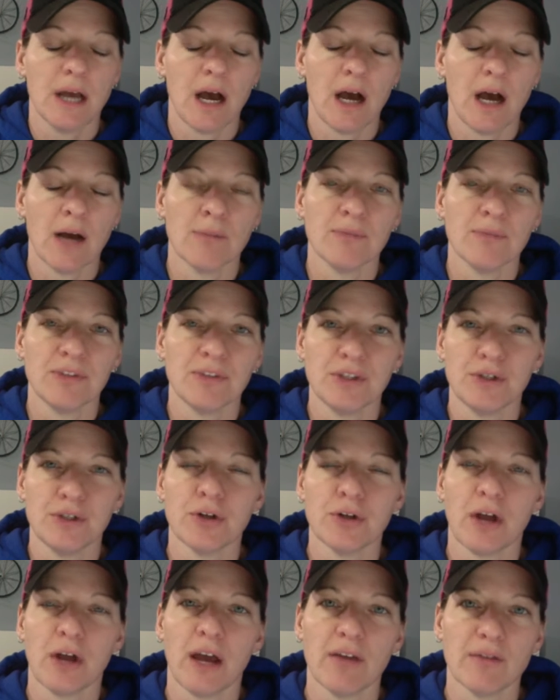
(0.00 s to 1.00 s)
You
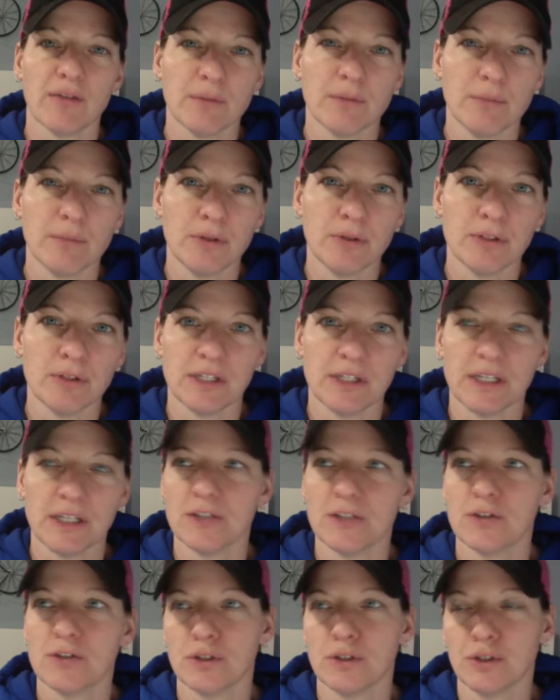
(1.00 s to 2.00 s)
don't have an immunity
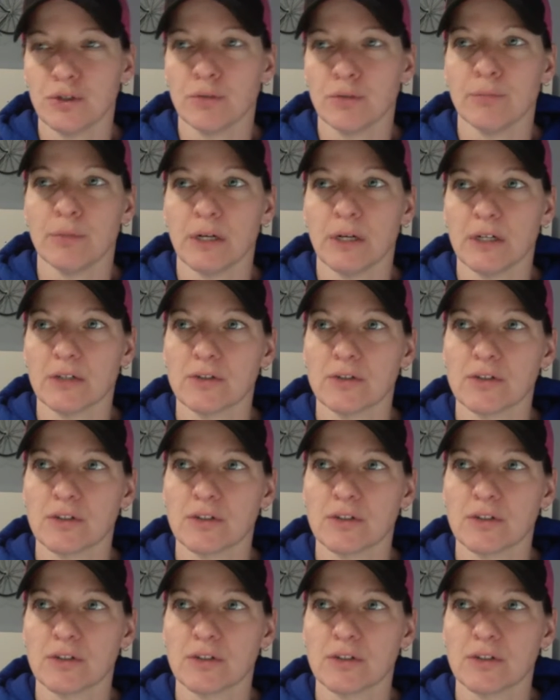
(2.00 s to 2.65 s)
to your bugs.